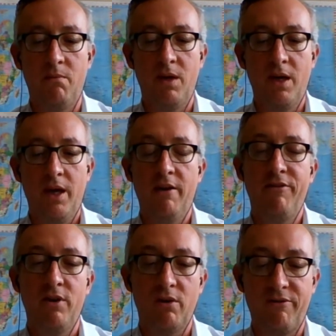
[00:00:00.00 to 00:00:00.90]
If you
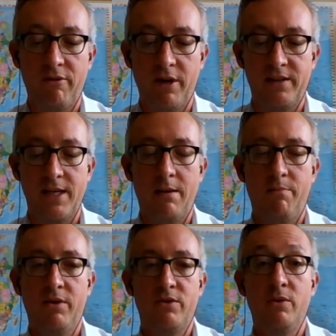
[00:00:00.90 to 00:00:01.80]
look, for
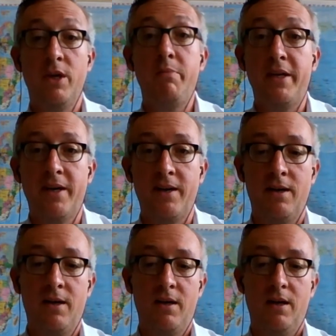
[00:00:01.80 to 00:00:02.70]
example, to Libya,
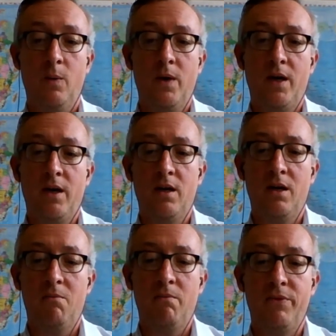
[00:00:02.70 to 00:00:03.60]
where
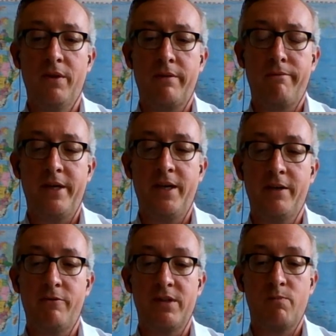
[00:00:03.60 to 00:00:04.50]
the three
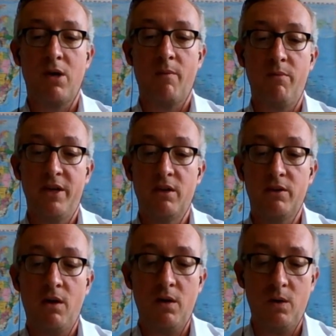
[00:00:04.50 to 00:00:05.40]
countries probably not
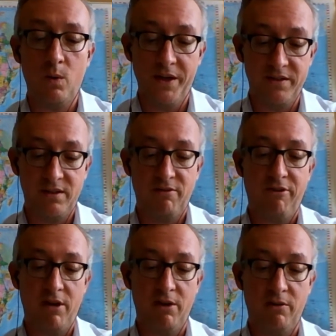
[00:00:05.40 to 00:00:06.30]
always
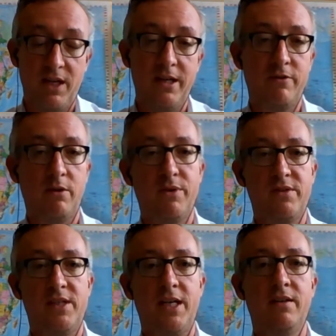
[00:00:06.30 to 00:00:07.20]
followed
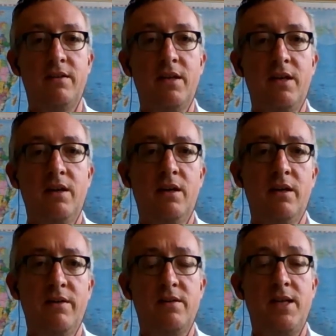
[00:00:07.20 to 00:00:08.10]
100%
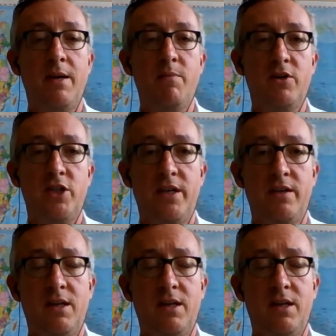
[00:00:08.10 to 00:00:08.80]
the same agenda.